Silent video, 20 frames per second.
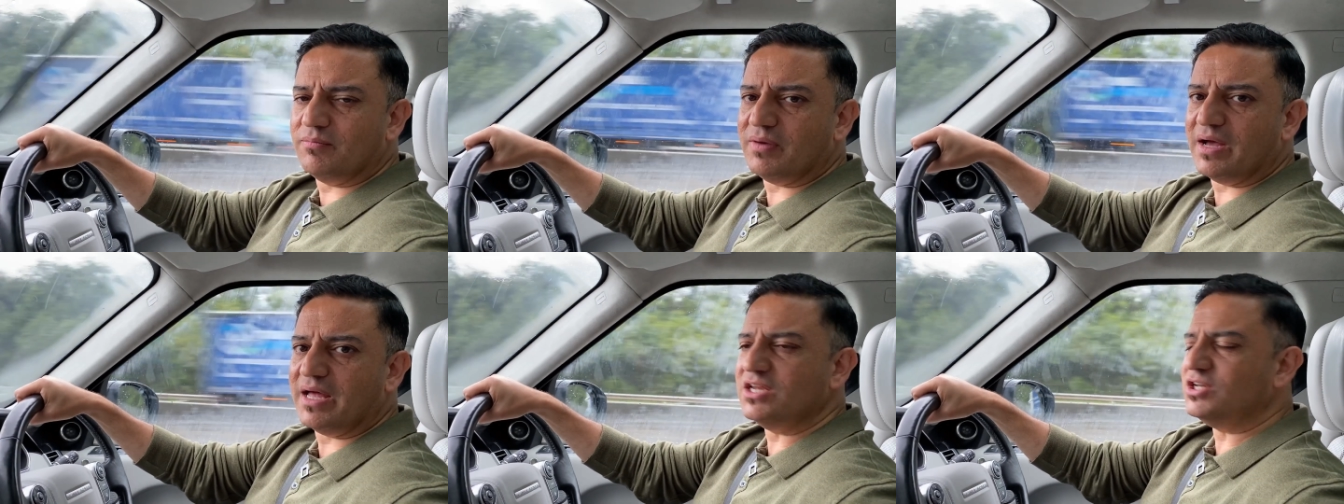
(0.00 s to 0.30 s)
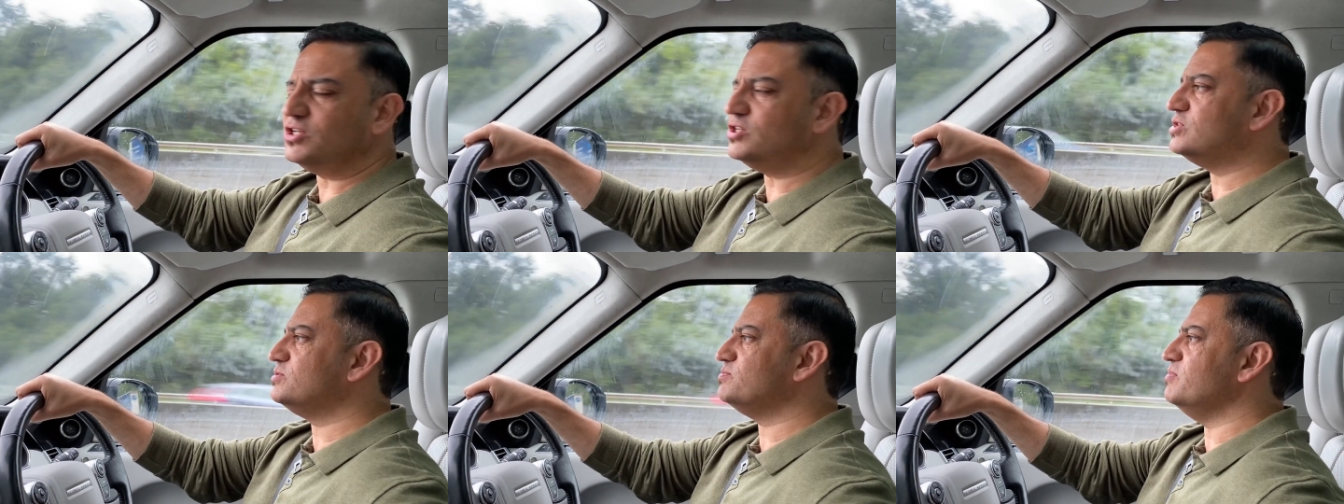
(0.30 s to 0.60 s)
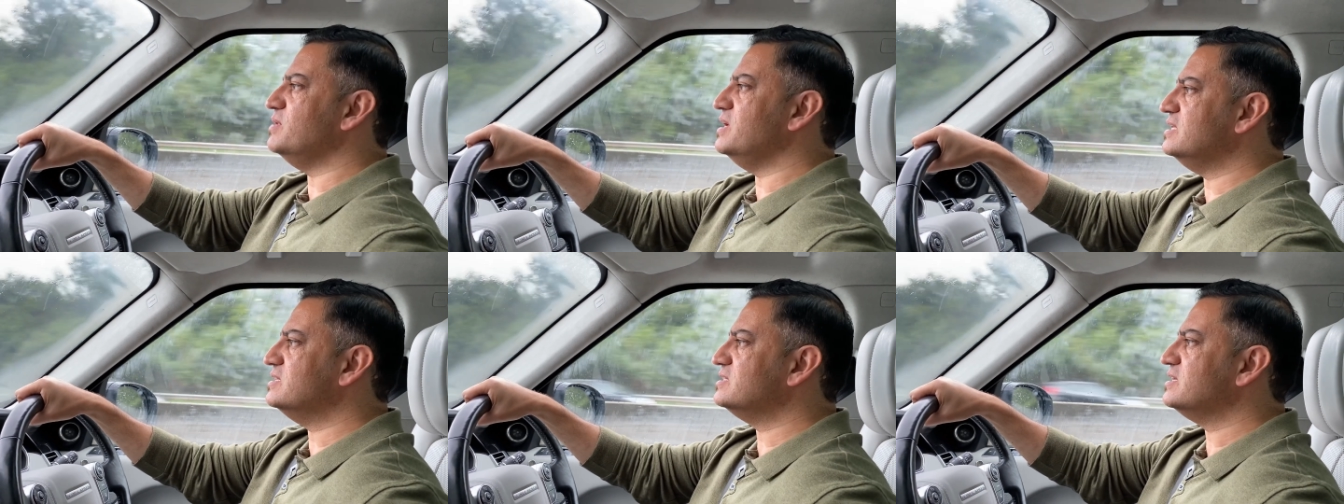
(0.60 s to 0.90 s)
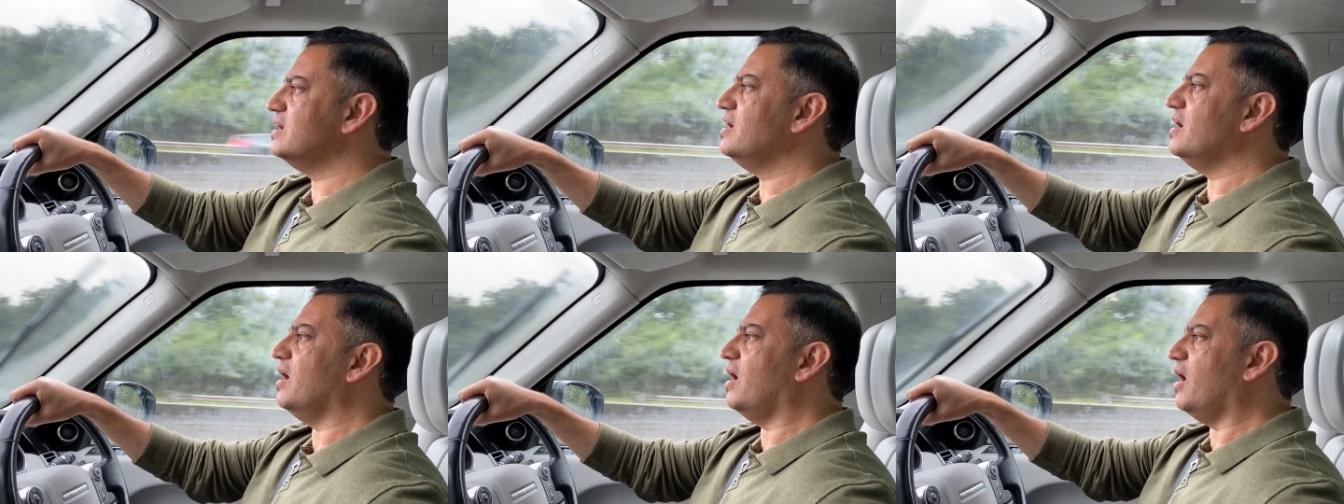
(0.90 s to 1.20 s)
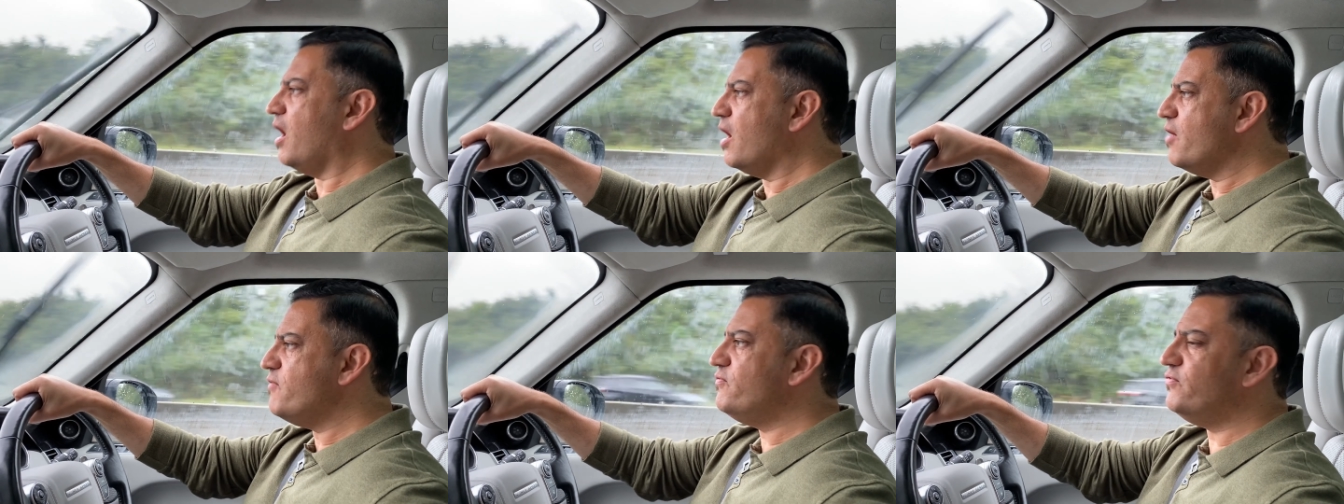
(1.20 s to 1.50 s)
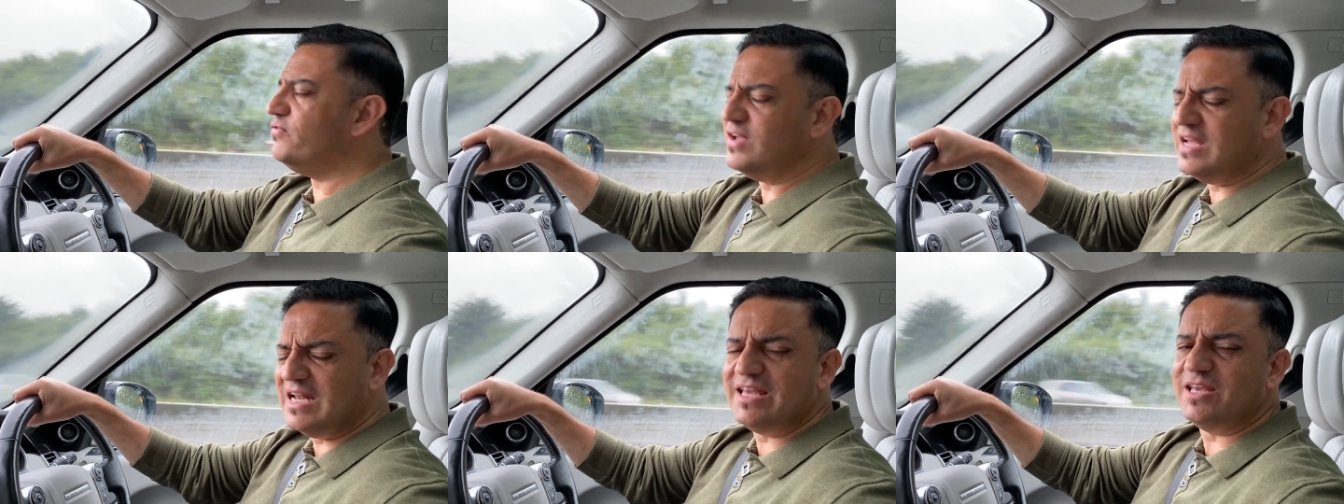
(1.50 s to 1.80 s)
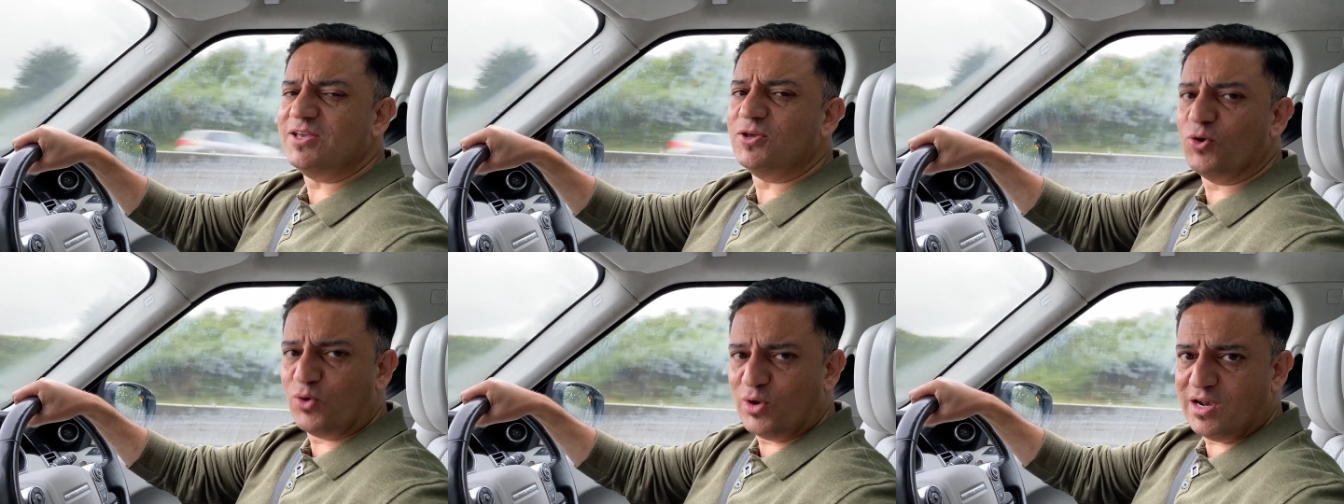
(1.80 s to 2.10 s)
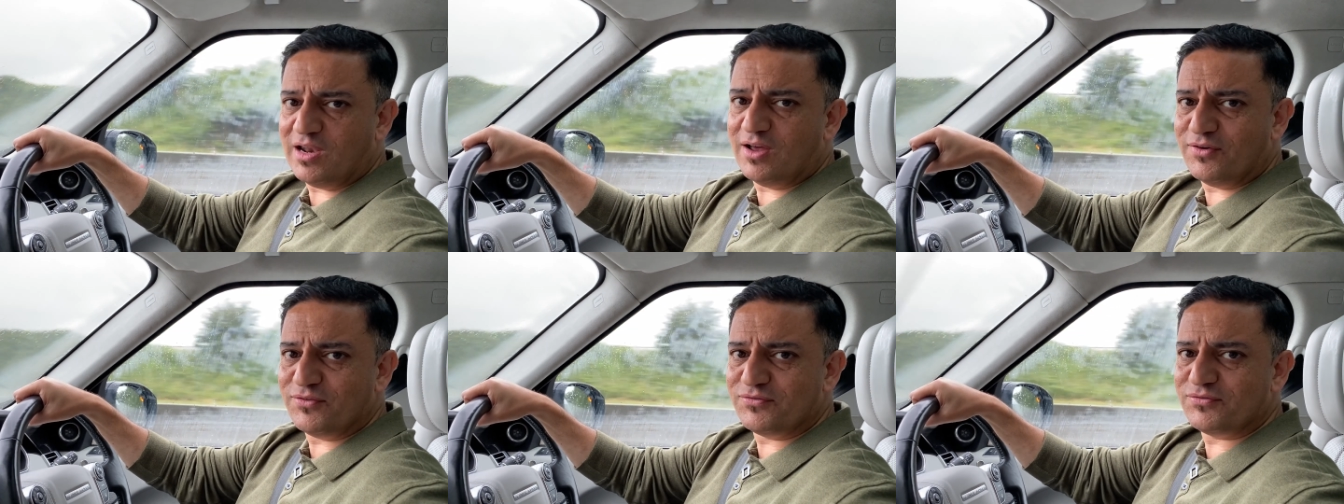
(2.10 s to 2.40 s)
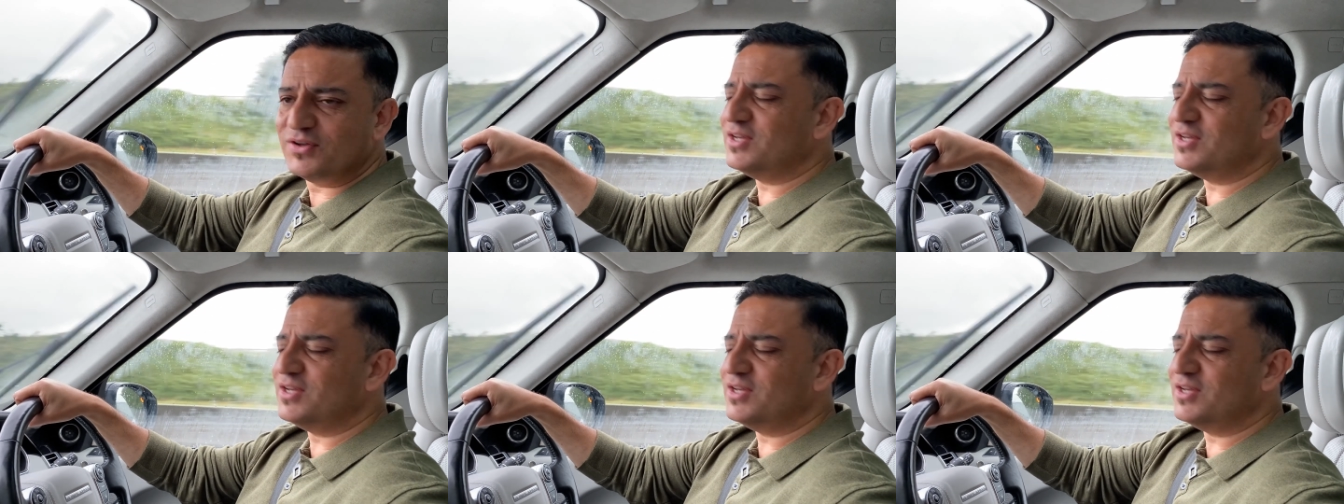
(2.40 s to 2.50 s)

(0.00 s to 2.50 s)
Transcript: and it just means I'm feeling your love